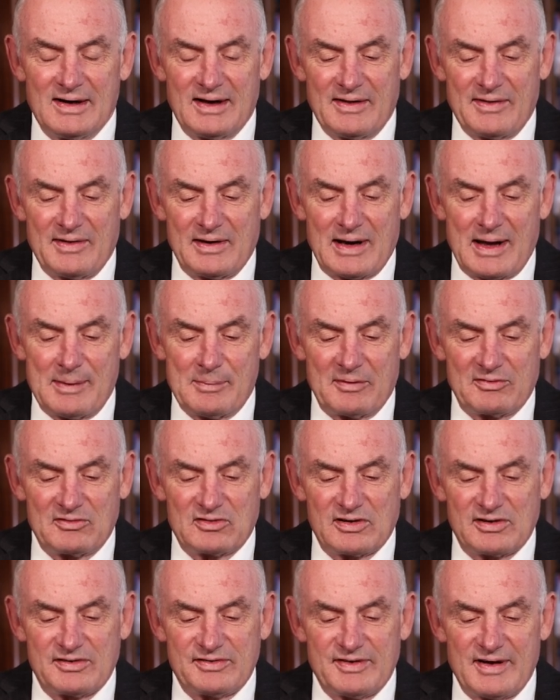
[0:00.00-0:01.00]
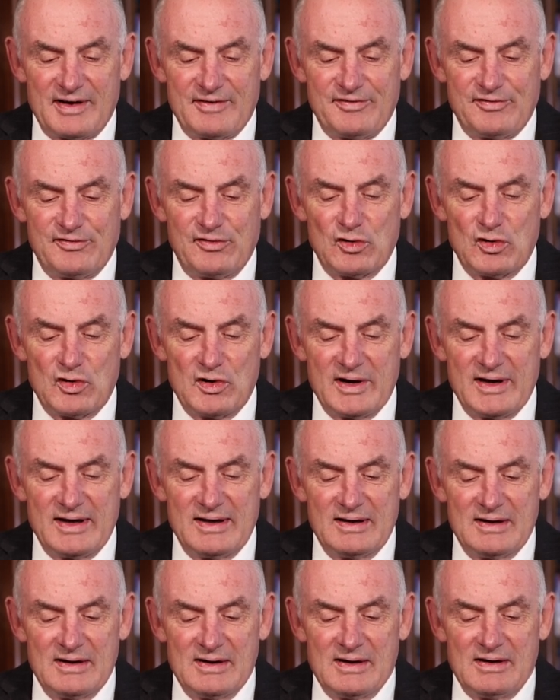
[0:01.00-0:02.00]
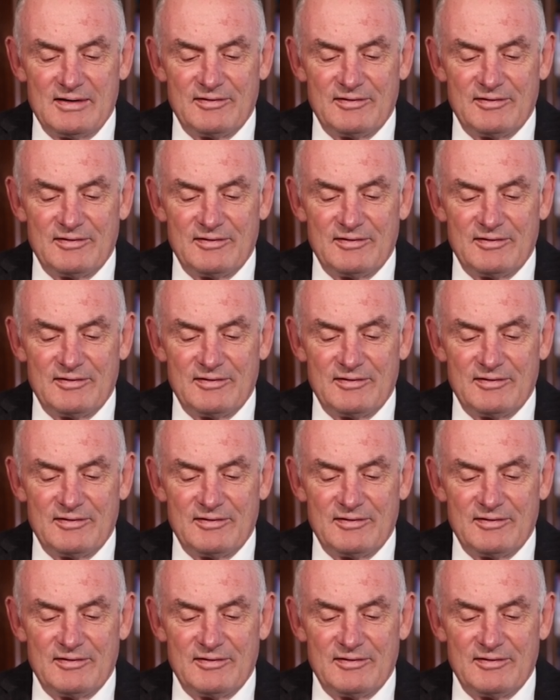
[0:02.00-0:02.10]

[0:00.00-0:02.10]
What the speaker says: in the name of Chris Farfoy,